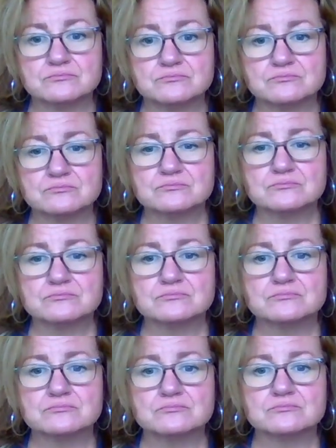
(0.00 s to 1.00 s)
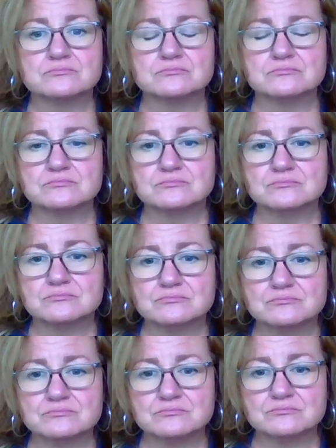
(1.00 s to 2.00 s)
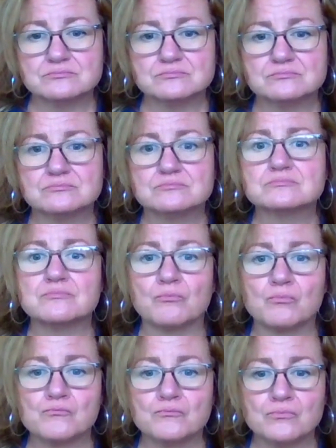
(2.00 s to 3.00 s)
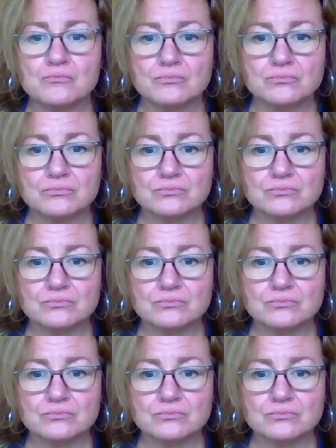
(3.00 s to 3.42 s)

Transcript: The person shown says nothing.